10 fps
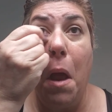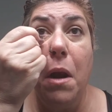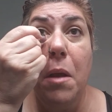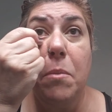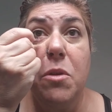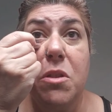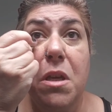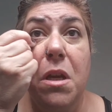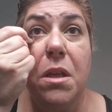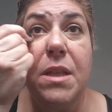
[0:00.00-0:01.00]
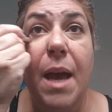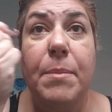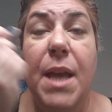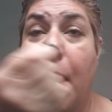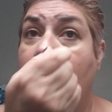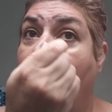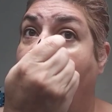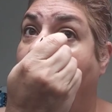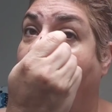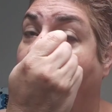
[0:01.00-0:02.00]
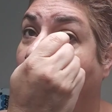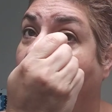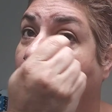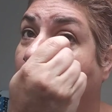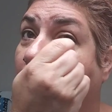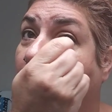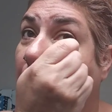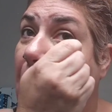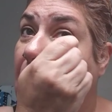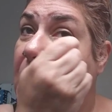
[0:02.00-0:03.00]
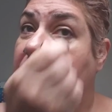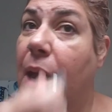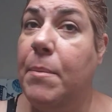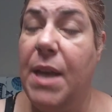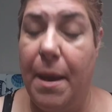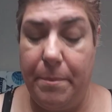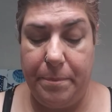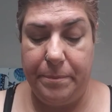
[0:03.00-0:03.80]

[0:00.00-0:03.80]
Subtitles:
And I'm just gonna tap, tap, tap, tap.